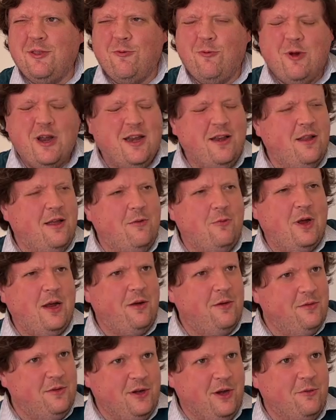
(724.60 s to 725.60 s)
win. Like, well,
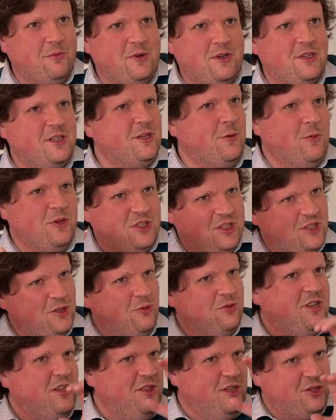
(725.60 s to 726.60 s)
you know, someone's just not
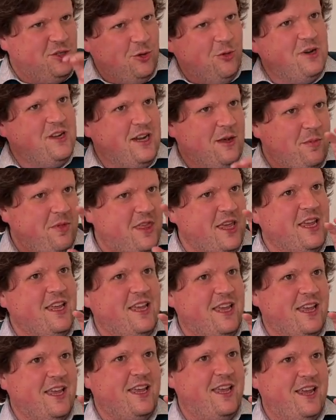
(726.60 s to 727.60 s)
done the joined up
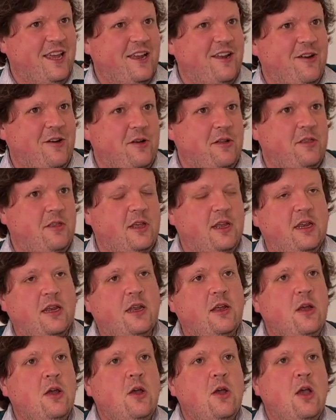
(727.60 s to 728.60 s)
thinking here kind of thing.
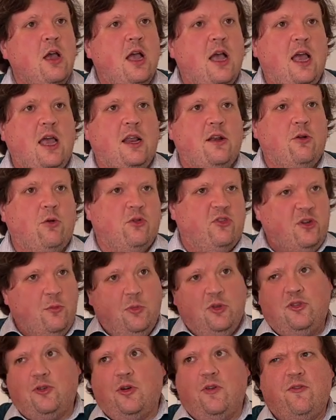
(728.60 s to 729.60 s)
And, or
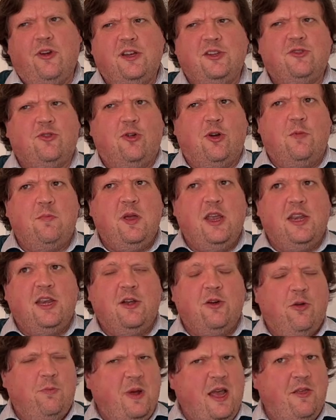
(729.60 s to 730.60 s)
someone's got a very strong opinion
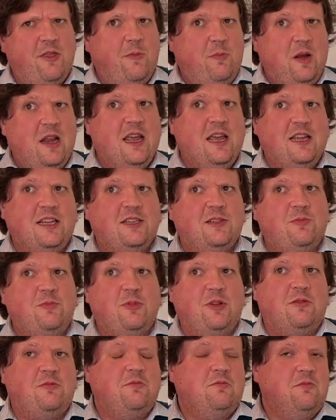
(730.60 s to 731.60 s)
about the place,
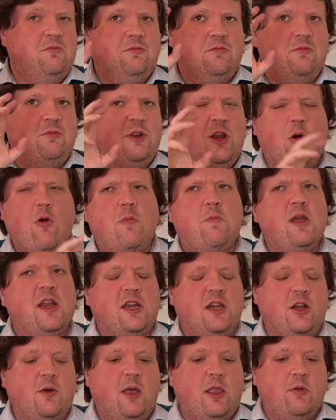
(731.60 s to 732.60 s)
but no
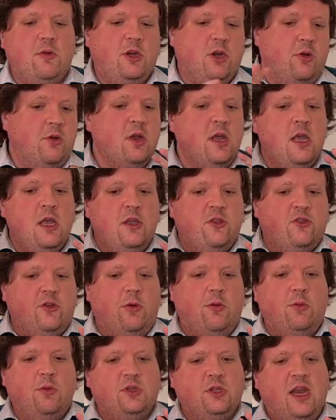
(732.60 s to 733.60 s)
opinion about the, you know. So it
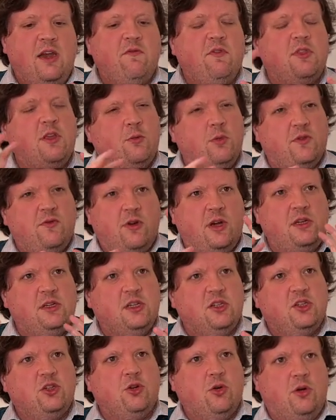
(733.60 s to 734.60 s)
was, everything was very
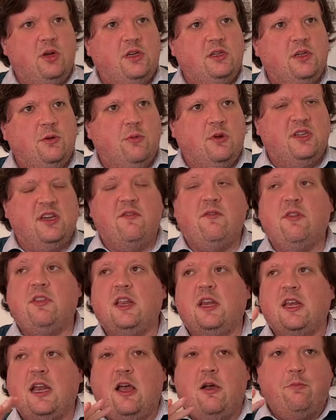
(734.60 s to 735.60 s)
disjointed, whereas everything
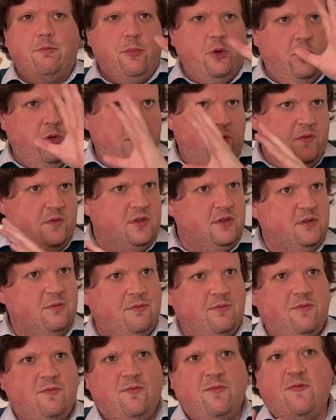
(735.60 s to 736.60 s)
now moves
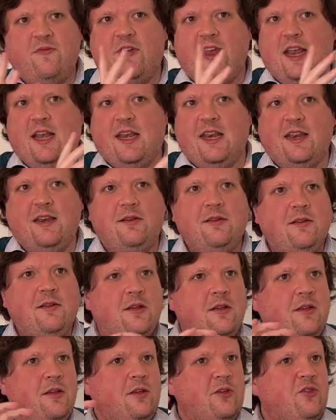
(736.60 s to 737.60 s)
fairly
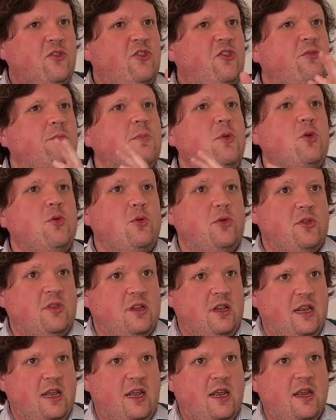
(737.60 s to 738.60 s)

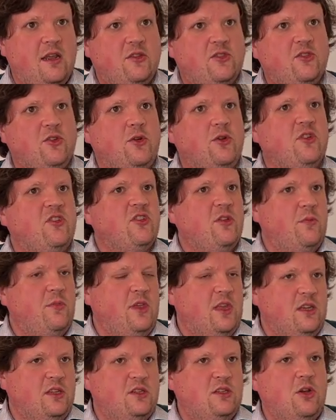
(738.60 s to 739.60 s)
smoothly. As soon as
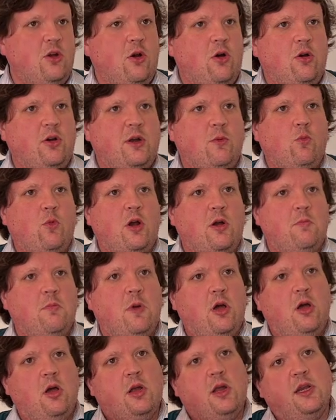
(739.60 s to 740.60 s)
something's gone in one
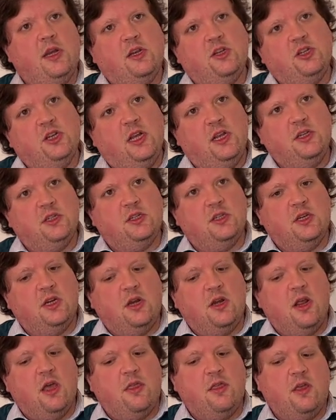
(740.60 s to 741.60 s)
market, it changes in
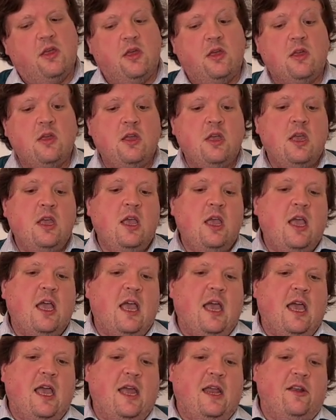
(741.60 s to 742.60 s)
another.
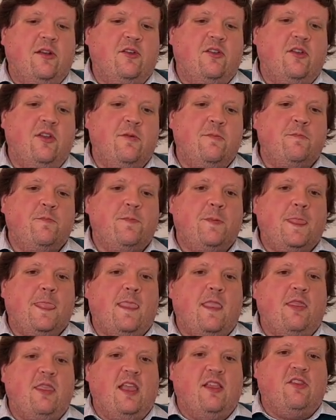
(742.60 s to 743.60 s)
And
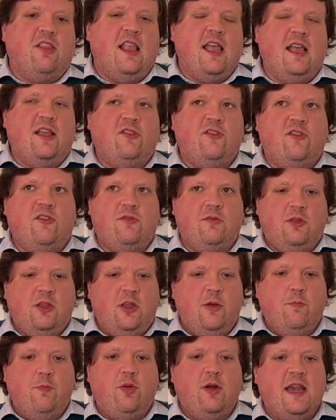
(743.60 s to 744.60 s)
there's less
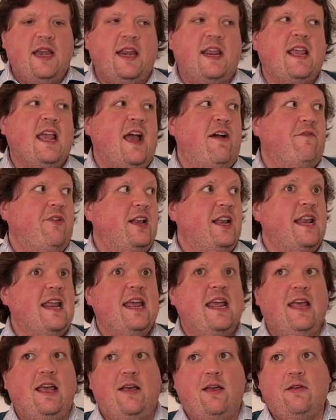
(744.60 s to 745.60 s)
complete
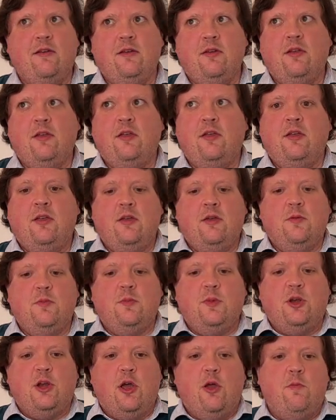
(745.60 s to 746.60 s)
cavalier,
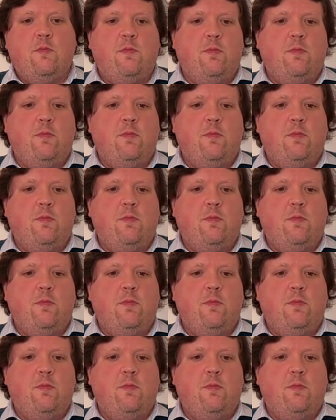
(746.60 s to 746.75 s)
you know,